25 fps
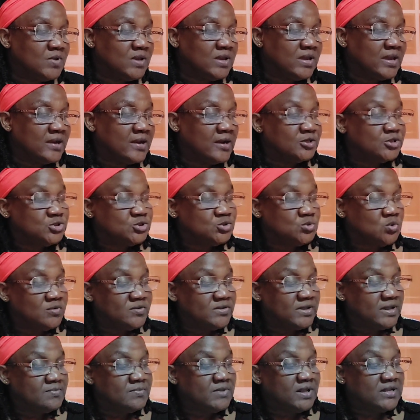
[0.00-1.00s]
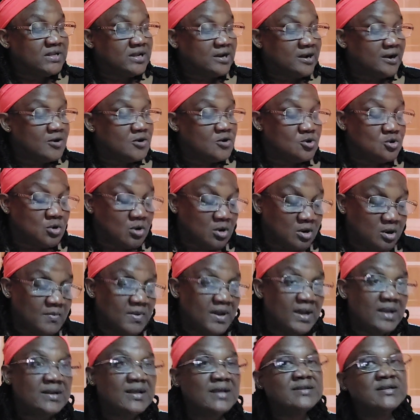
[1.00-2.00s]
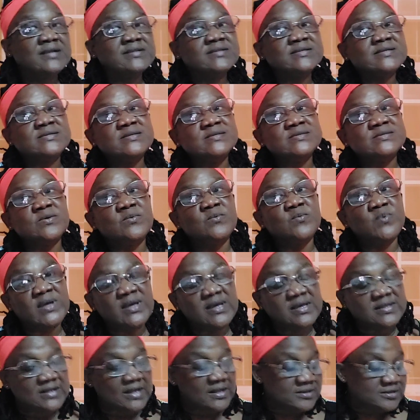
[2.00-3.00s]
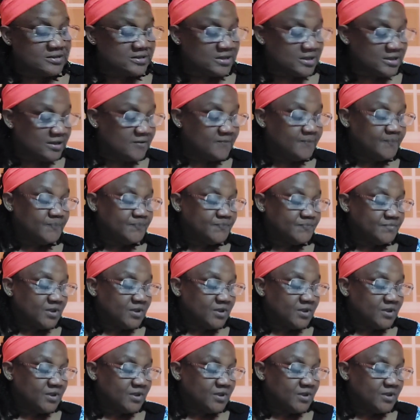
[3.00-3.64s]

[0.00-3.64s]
We can assure them that they are normal and that this is a way that they,